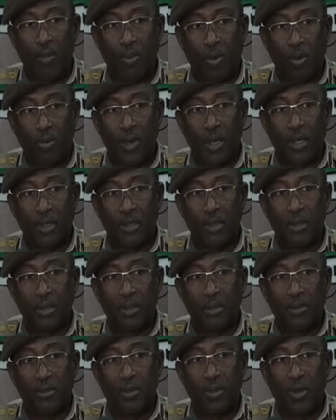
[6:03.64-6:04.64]
approval
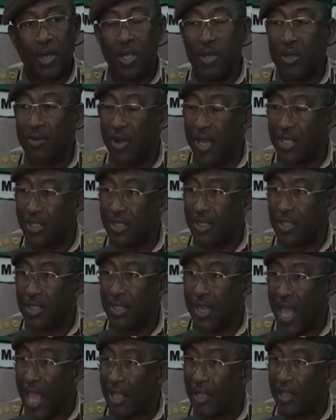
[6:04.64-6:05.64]
for a
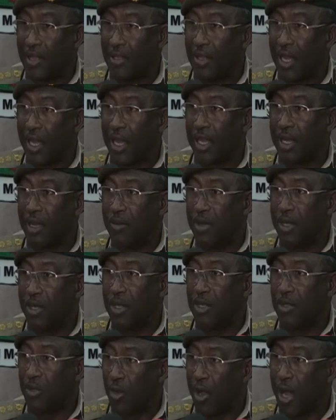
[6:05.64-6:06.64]
university-like academy
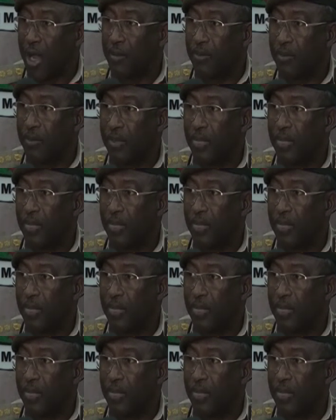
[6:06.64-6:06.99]
in Tuga.